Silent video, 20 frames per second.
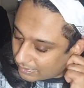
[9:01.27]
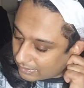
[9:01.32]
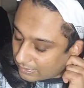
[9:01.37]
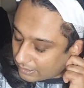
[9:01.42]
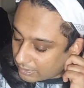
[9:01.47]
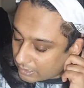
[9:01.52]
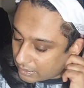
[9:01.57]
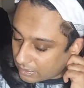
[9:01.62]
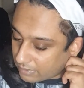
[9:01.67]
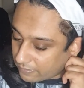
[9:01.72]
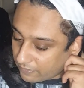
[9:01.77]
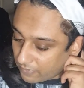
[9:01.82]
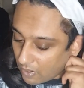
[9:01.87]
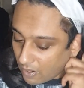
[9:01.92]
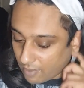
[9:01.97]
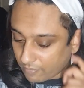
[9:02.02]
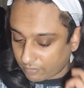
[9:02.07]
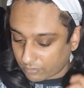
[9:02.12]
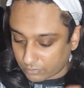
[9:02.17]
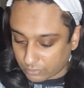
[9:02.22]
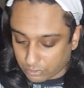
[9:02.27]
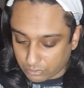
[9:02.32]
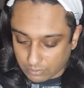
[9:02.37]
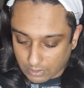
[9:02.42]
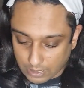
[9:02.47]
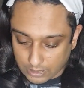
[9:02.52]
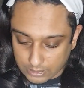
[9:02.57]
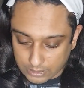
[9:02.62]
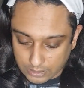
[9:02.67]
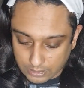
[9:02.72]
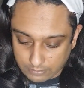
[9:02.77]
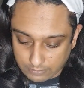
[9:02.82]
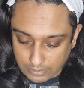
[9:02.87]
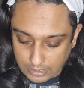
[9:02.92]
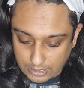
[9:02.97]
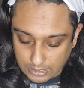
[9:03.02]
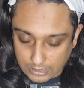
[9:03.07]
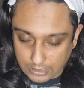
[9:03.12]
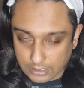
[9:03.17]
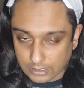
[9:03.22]
it's a survival strategy,
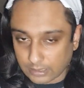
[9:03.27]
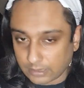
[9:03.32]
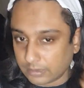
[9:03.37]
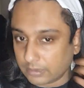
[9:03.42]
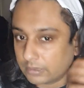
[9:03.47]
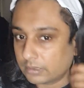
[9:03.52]
really.